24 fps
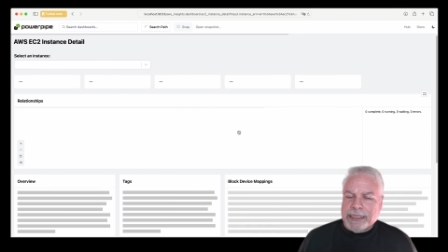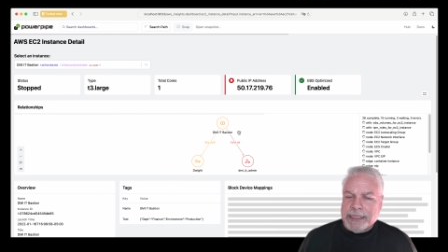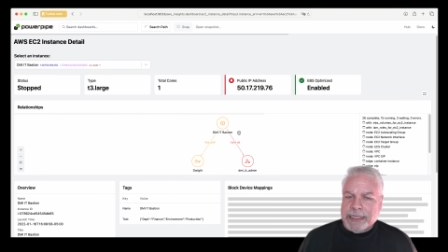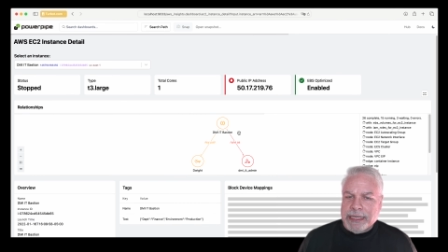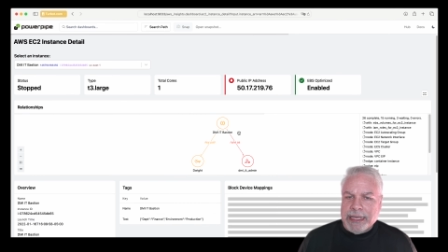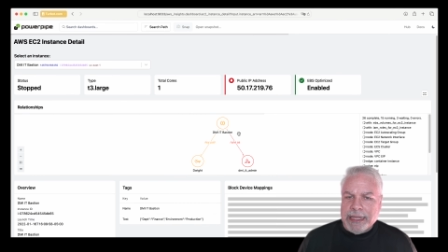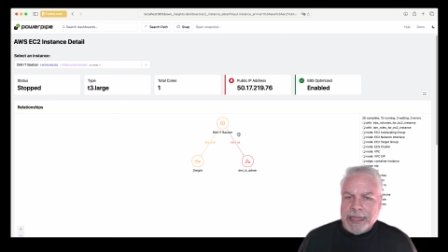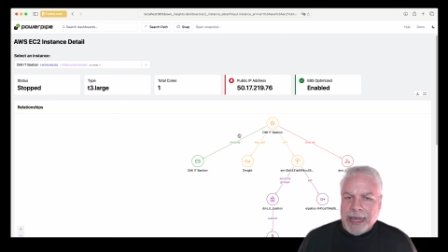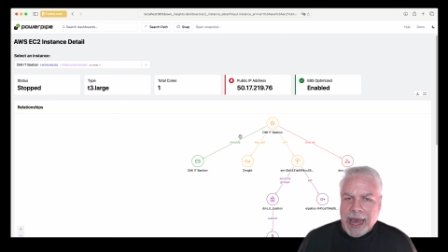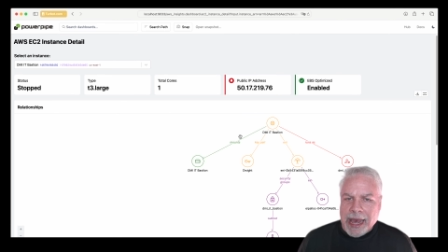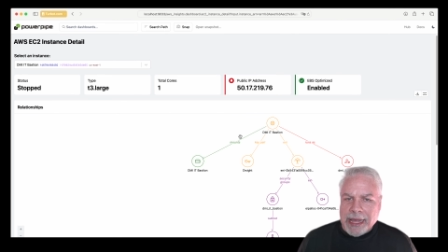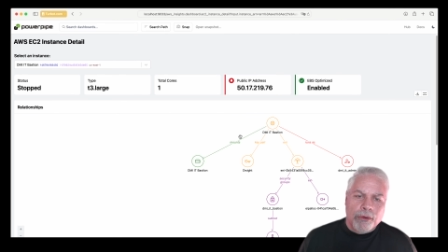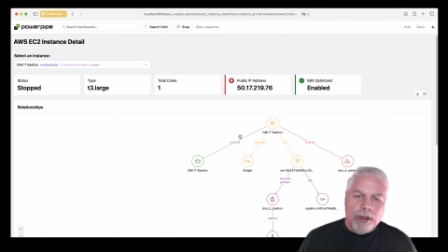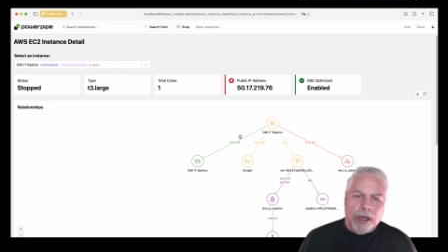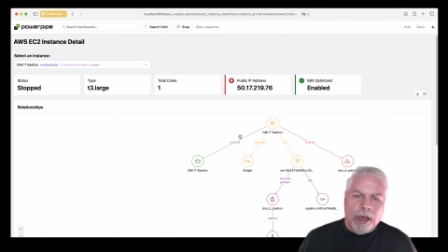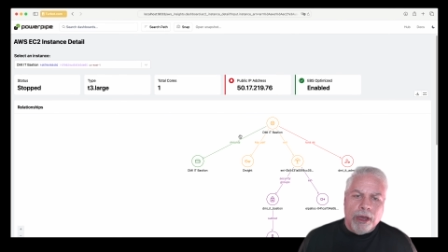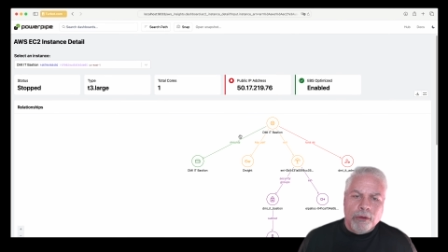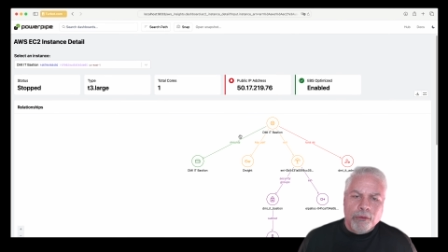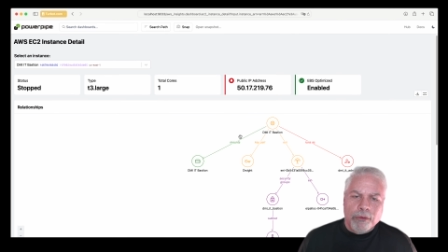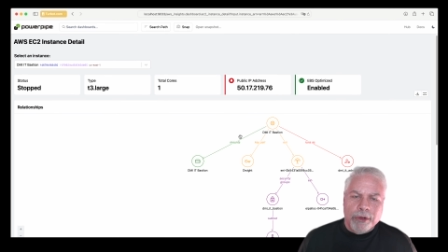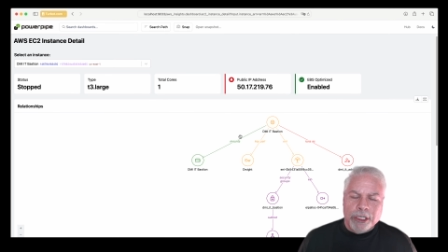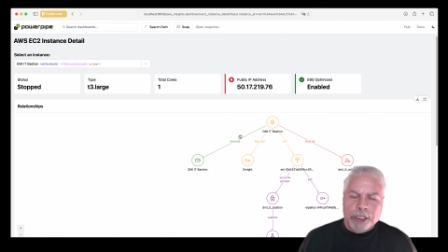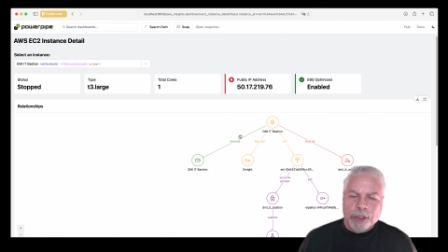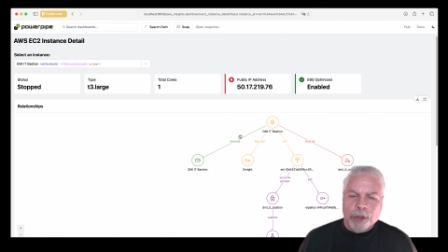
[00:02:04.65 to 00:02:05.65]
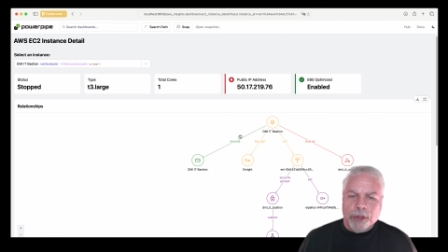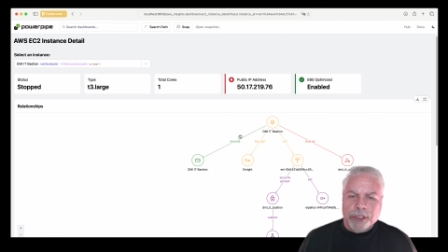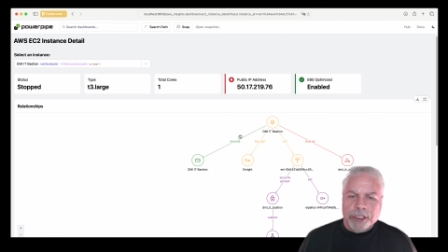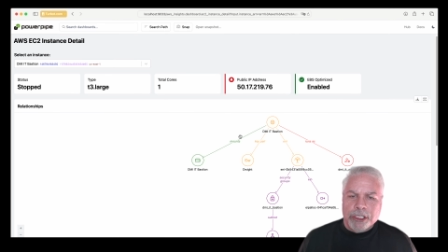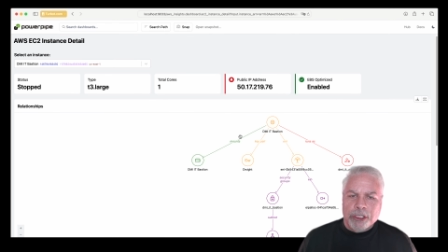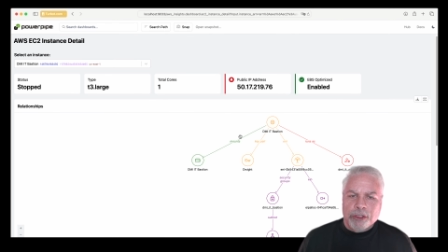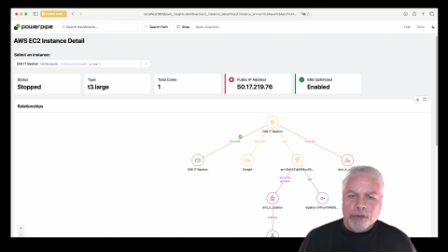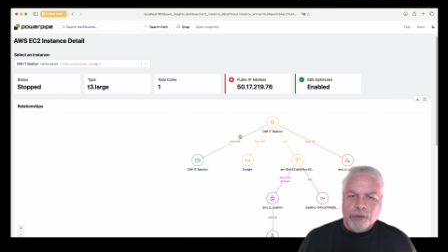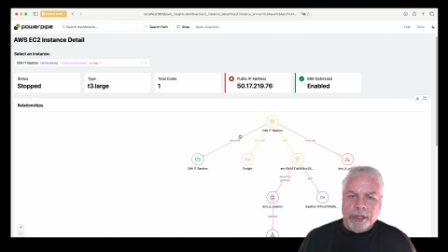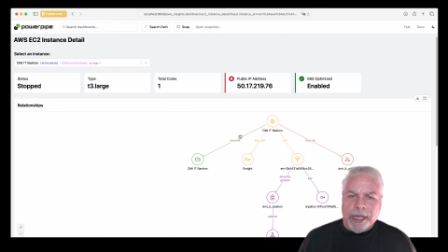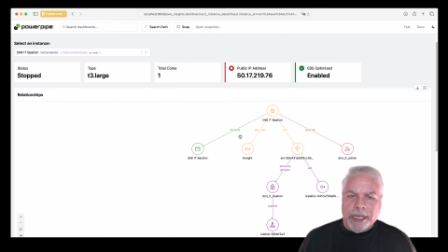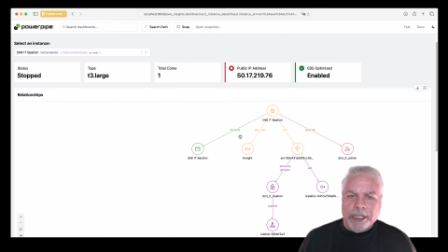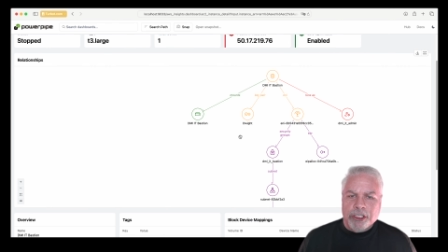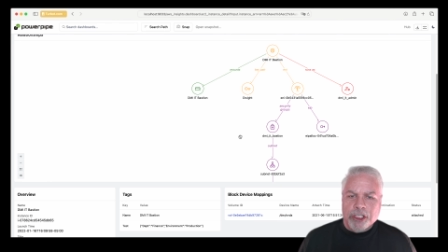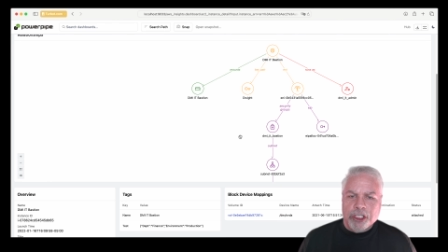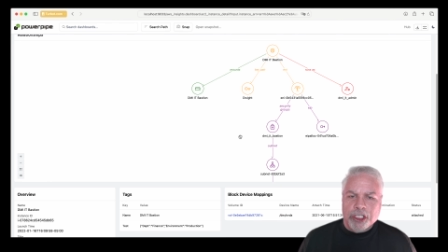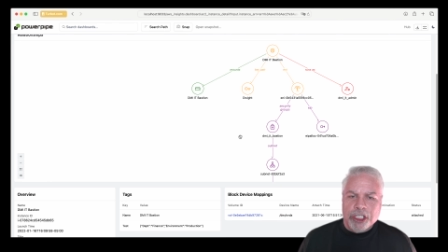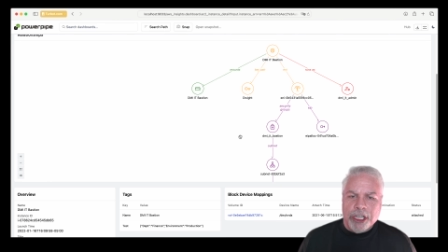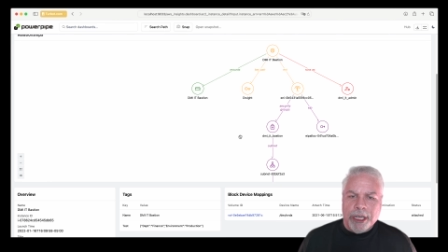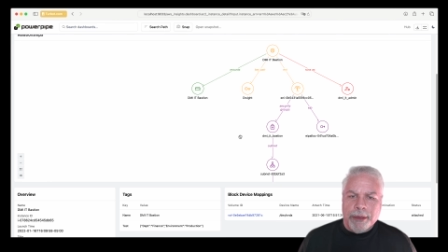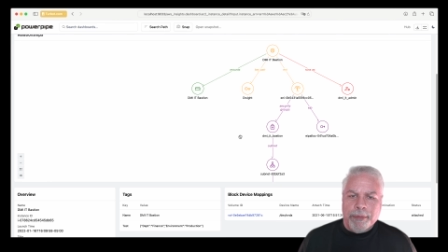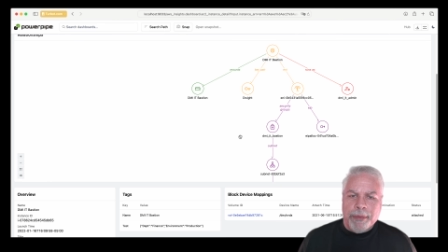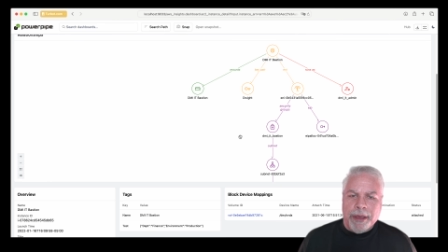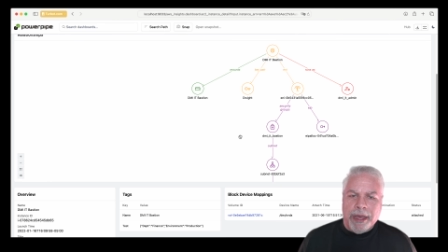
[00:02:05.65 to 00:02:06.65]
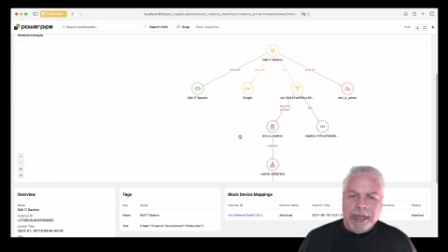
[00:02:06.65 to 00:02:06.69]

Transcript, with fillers: see that uh, resources relationship,